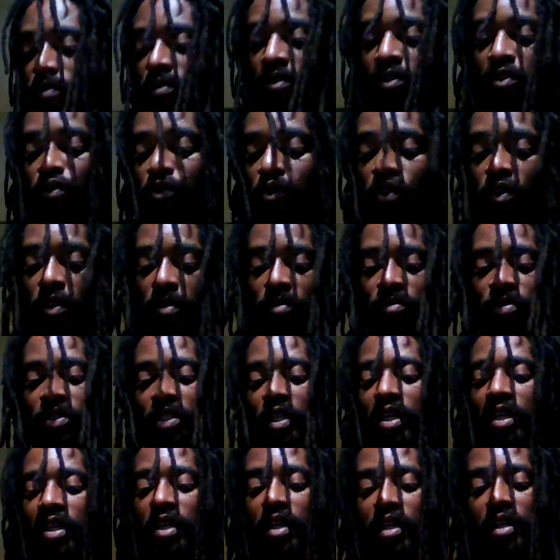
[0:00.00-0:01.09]
You know what I'm
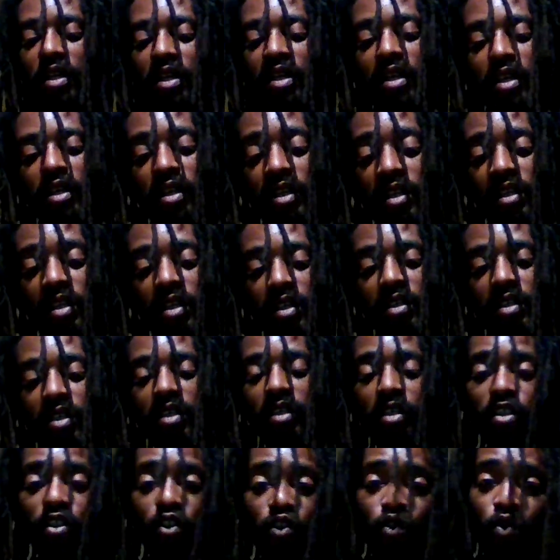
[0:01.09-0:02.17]
saying? And and, and,
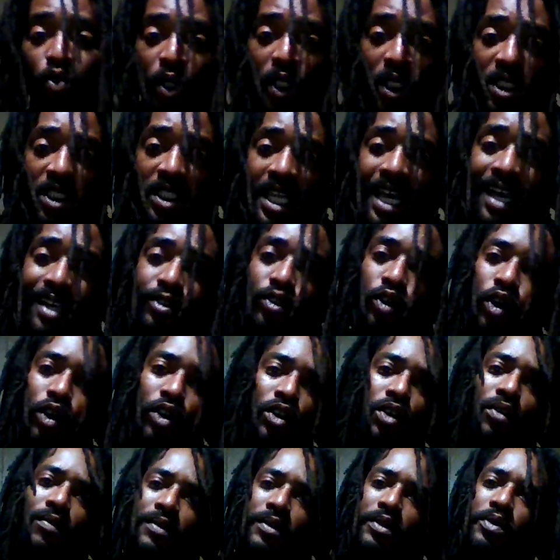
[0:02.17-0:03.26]
and the trees knocked all
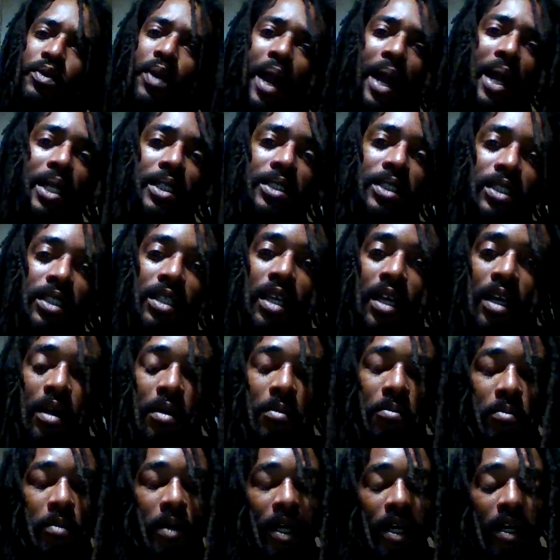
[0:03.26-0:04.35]
over crazy.
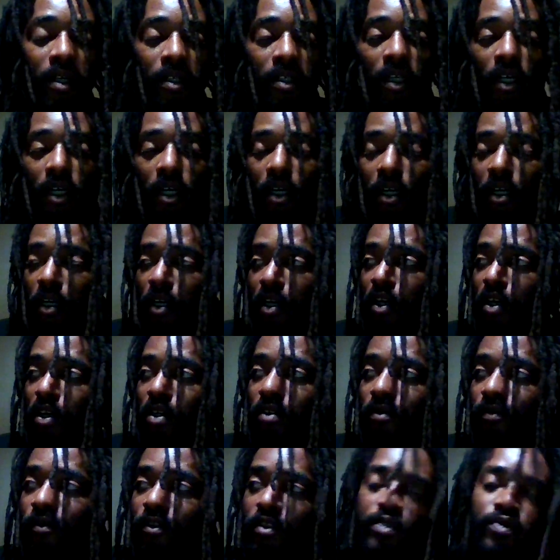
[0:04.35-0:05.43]
But uh,
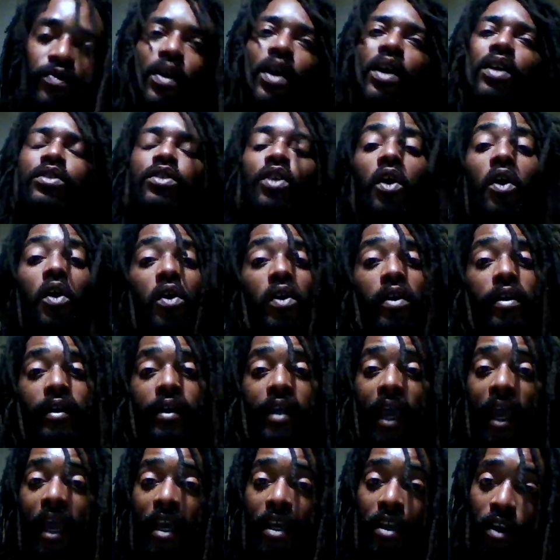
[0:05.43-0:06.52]
as far as a
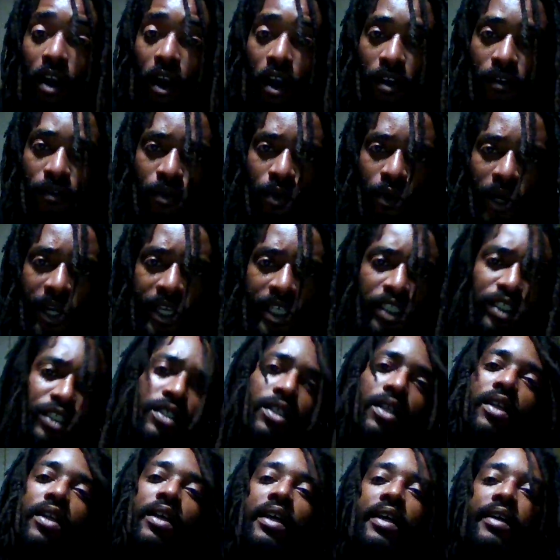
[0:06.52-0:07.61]
hurricane, earthquake and
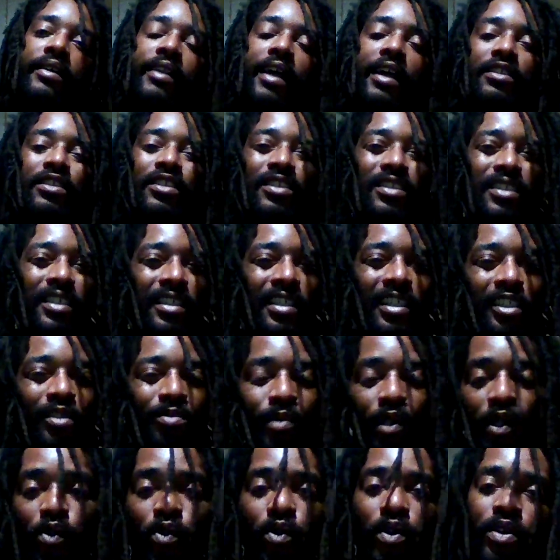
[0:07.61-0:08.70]
shit, like the shit that's
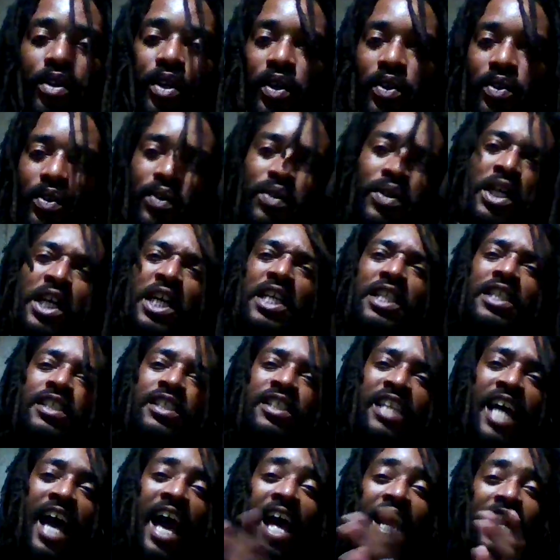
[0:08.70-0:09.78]
been going on on the other
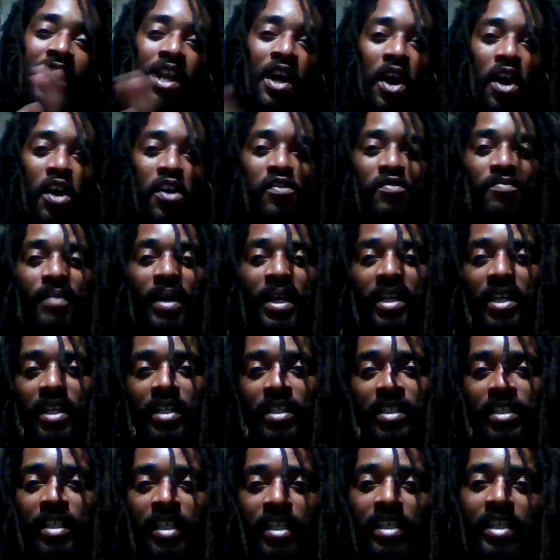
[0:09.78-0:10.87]
side of the earth, my
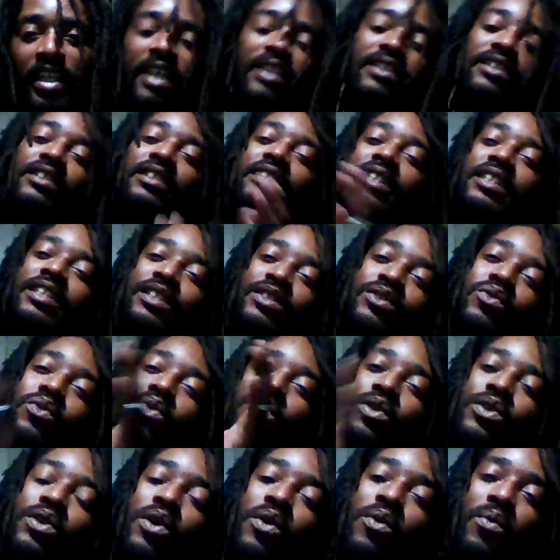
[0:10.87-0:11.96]
nigga, like the shit that's
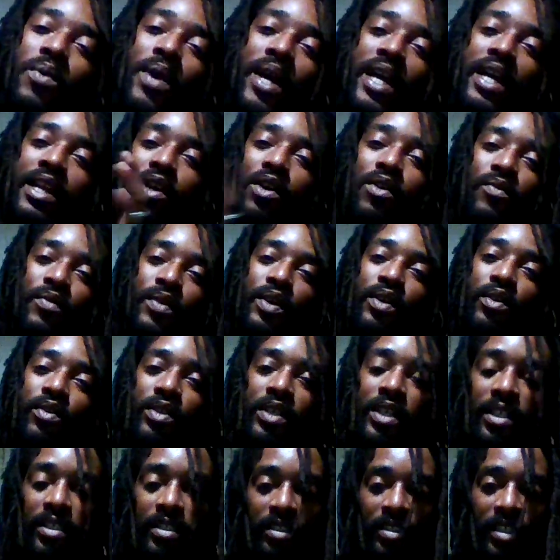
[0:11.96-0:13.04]
going on way over there on
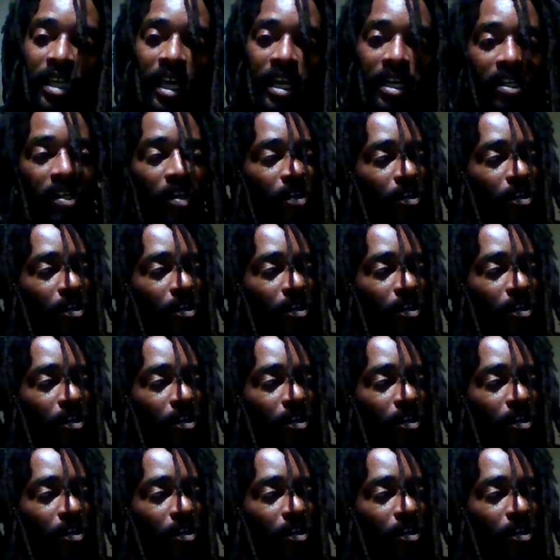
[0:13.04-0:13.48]
the other side of the